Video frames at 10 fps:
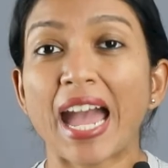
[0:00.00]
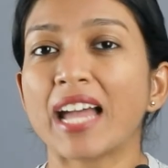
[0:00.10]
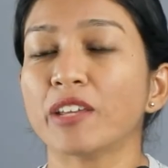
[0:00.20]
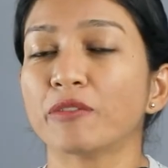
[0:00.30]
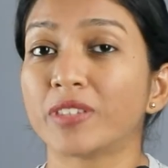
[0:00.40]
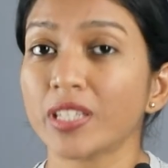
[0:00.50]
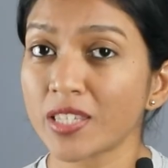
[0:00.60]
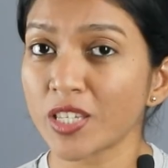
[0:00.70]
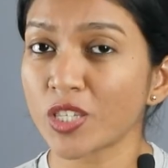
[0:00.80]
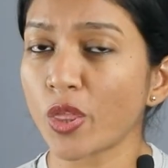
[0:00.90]
And if
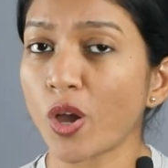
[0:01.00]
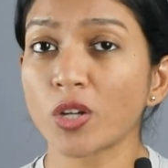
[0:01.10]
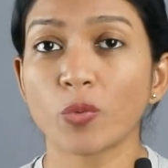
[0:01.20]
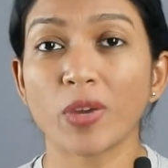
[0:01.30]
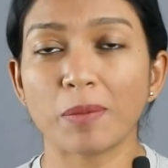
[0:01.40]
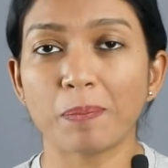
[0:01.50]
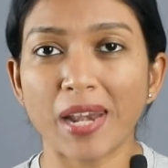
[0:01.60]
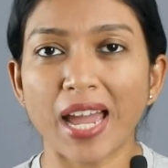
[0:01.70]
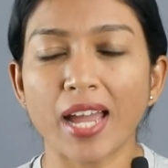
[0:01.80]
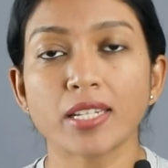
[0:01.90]
this is not well
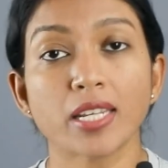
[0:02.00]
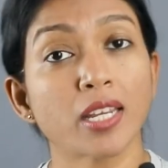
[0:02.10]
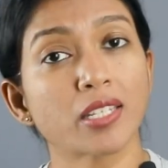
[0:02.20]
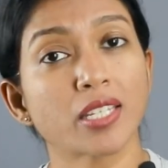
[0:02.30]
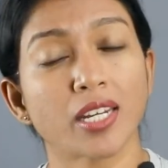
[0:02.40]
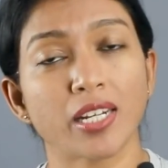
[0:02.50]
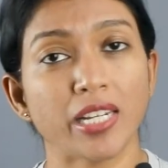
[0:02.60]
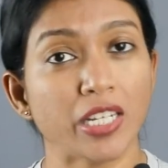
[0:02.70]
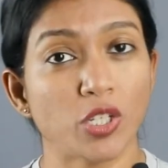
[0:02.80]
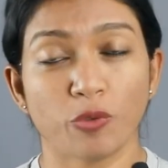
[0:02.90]
planned, it
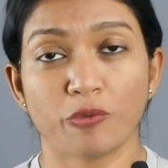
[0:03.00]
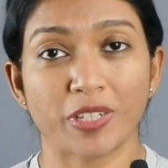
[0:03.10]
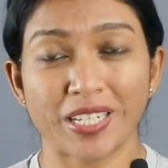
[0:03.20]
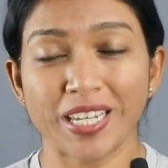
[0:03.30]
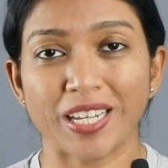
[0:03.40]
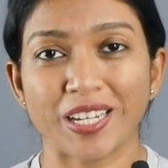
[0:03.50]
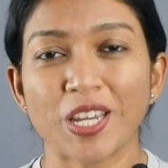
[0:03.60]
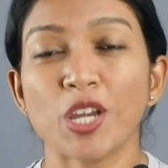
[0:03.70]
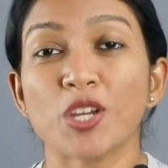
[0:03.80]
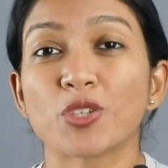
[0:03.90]
can lead to fatigue.
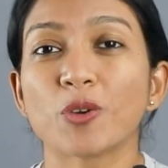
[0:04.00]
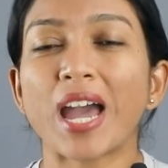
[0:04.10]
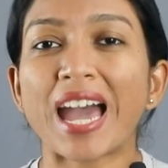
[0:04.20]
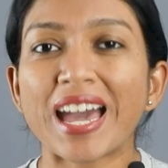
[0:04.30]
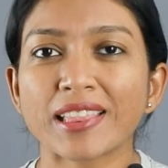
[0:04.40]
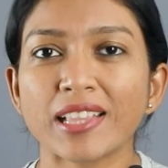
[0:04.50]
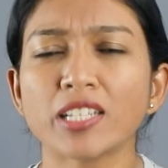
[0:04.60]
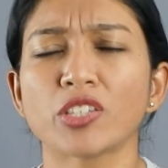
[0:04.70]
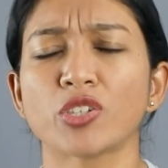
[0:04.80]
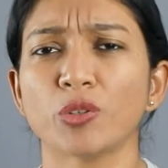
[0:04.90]
So
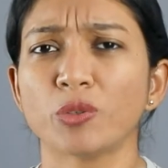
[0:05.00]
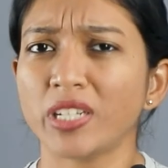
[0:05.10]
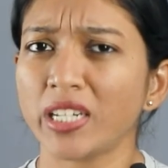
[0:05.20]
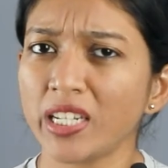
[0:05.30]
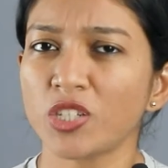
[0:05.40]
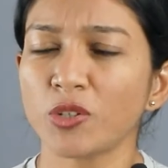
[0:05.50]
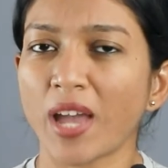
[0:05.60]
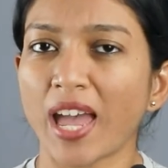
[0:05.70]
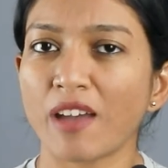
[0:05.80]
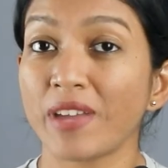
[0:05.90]
athletes, you need to
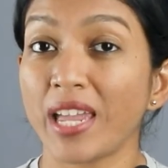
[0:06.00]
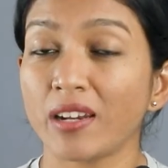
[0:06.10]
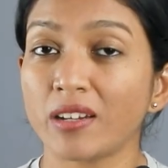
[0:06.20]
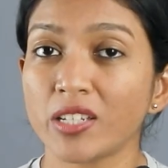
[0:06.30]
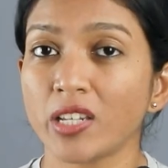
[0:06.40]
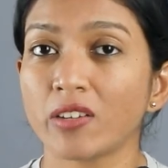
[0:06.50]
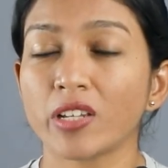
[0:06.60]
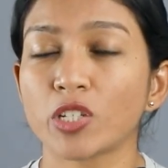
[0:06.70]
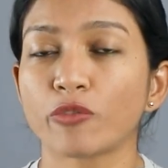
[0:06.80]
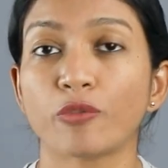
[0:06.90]
have
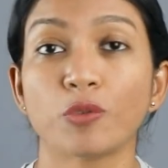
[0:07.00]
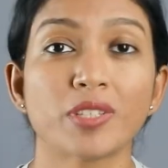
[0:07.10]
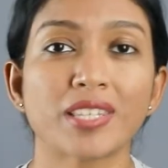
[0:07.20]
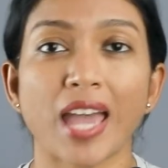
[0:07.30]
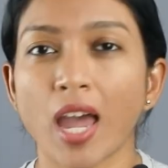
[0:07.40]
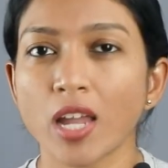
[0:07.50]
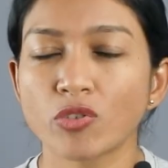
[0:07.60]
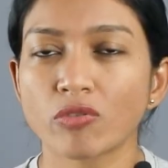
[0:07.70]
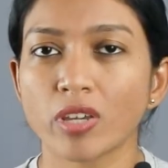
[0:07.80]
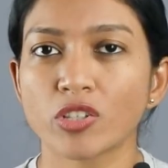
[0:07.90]
energy-rich foods
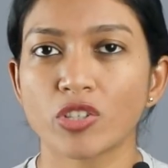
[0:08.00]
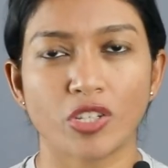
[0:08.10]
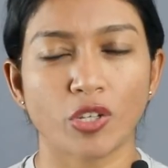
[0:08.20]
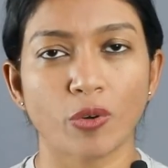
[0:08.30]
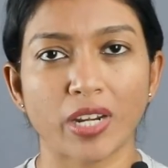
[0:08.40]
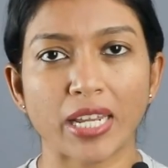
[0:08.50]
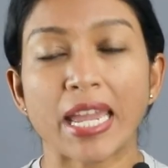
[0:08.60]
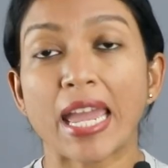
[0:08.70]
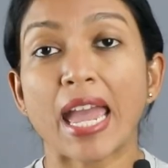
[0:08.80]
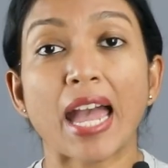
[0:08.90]
and drinks during
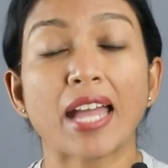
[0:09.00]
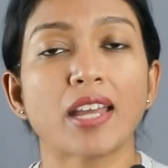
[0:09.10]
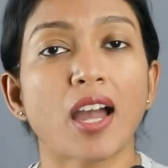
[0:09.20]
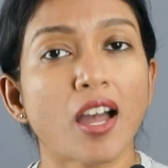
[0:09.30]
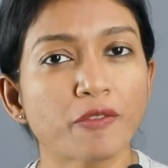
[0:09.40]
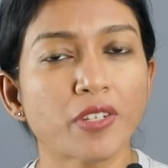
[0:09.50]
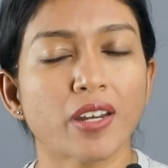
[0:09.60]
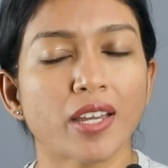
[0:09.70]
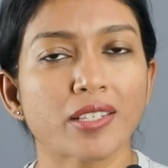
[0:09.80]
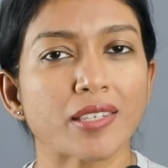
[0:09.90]
and after
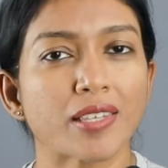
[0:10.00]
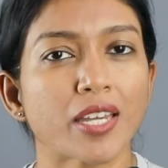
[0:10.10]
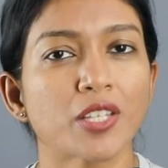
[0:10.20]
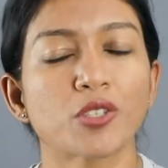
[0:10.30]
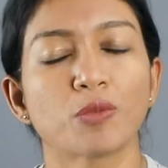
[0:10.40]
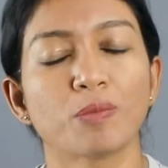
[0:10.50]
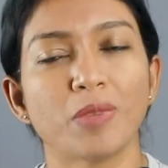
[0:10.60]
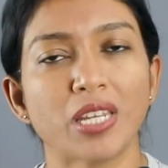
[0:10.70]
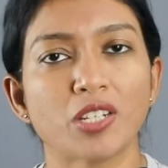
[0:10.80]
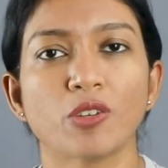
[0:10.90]
exercise to
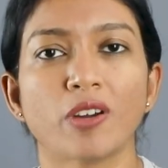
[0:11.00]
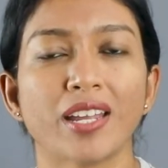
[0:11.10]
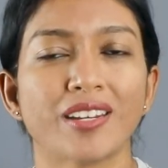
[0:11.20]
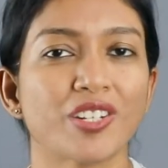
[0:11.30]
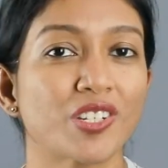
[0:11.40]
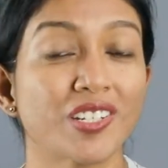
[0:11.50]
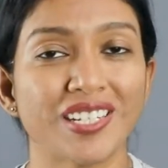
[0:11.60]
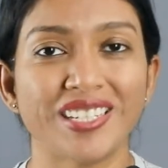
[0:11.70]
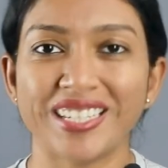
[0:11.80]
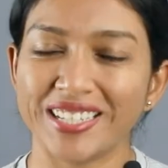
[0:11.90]
meet your
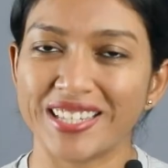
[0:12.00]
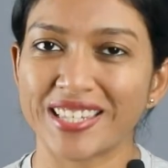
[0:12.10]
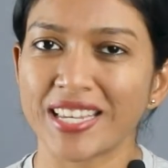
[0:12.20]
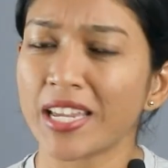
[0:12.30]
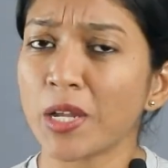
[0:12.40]
additional needs.